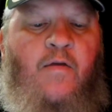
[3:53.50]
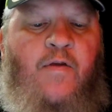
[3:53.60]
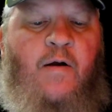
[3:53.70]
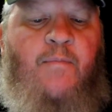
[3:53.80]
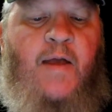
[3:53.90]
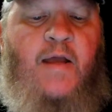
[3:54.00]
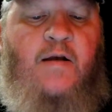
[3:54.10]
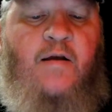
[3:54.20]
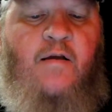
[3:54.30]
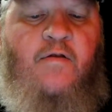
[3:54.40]
Their
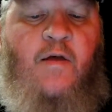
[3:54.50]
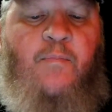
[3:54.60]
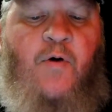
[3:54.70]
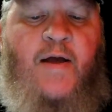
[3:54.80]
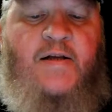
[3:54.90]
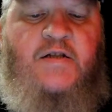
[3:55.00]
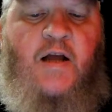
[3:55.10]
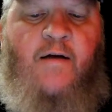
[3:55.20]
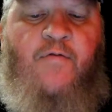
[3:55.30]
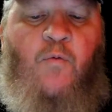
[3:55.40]
meat, the breast
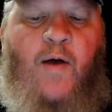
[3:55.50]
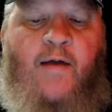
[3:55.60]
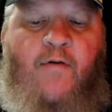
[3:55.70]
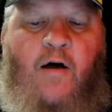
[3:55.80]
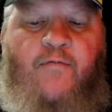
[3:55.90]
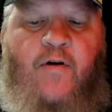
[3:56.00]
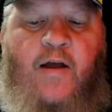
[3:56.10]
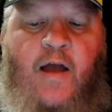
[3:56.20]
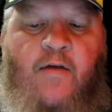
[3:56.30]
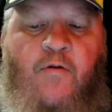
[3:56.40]
of the wave
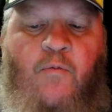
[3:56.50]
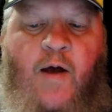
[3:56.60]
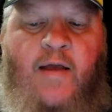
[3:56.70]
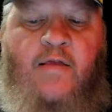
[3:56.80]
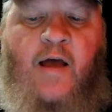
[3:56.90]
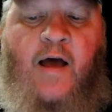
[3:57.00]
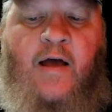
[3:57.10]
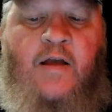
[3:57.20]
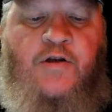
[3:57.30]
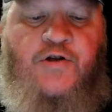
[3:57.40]
offering, and the right thigh
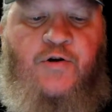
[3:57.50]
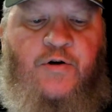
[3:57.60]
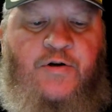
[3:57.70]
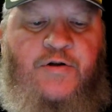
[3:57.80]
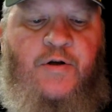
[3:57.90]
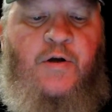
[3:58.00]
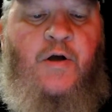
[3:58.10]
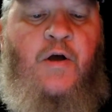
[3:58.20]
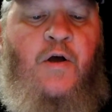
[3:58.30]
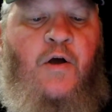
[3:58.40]
is yours.
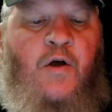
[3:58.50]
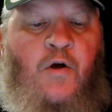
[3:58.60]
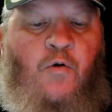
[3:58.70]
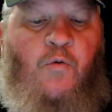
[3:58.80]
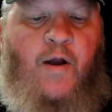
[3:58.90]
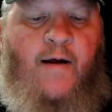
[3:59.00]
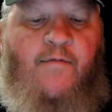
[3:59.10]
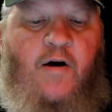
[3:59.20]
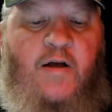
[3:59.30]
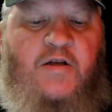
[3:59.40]

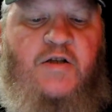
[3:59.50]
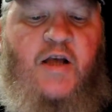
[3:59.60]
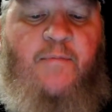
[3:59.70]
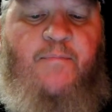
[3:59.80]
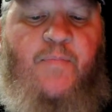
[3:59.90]
Whatever is set